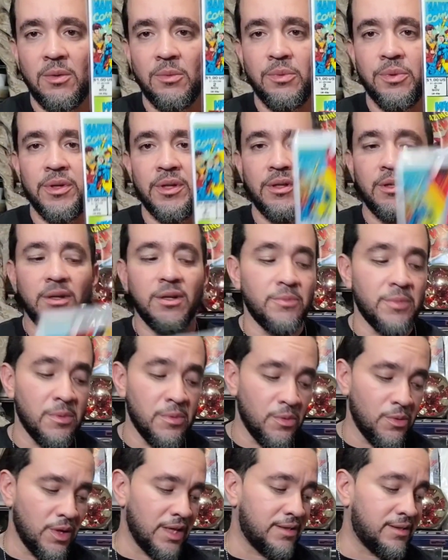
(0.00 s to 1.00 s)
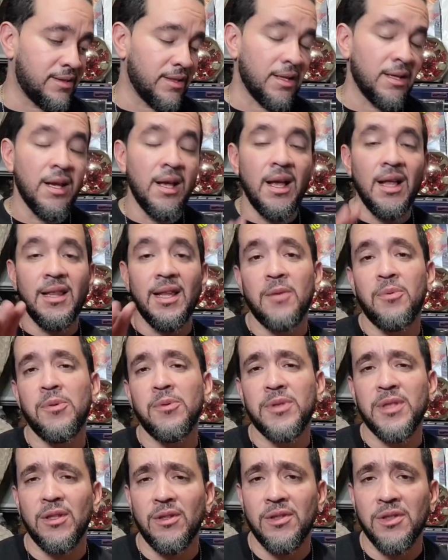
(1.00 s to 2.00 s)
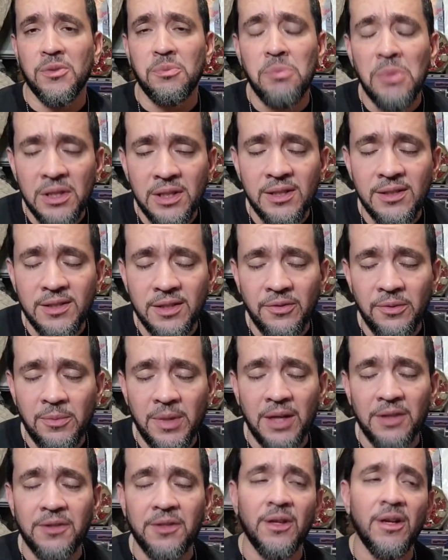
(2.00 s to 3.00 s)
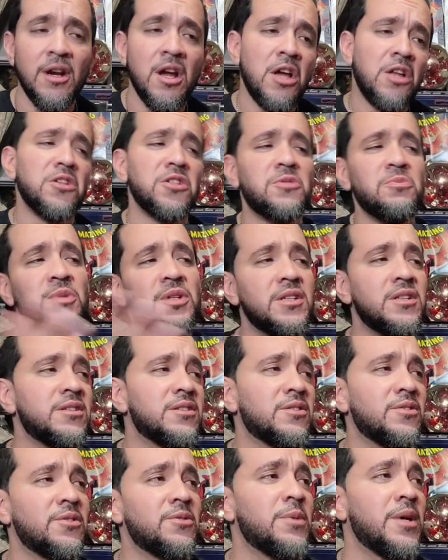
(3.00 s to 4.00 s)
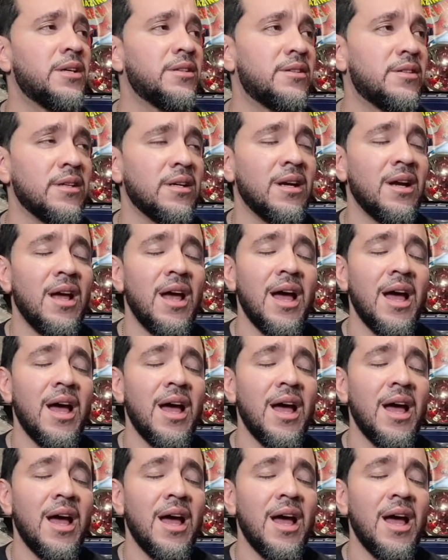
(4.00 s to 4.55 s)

Pretty good. Remember what I said? A lot of people say, oh, there's millions of them out there. There's millions of them out there.